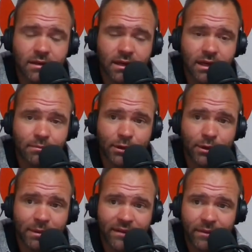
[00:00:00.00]
uh, put
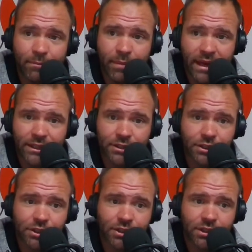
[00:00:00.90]
him on the
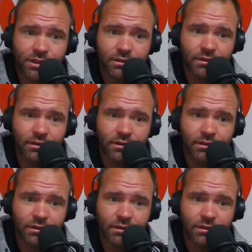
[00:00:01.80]
bench.